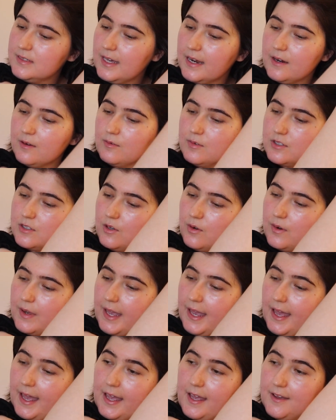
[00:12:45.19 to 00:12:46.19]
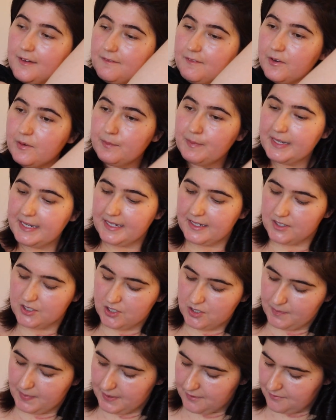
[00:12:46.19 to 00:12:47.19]
that it was okay for me
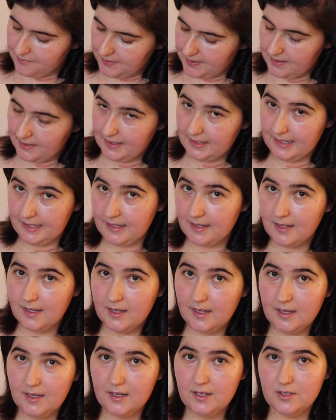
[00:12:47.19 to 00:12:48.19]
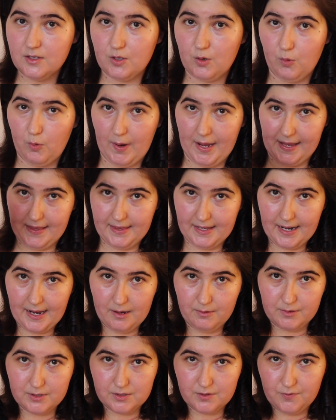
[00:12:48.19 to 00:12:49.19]
to be feeling the way that
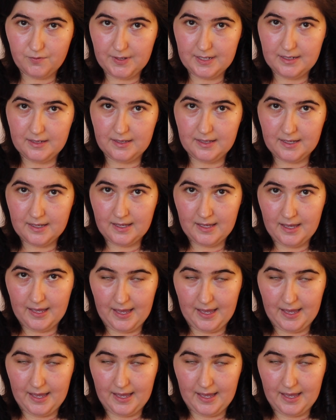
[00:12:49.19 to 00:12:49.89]
I was feeling.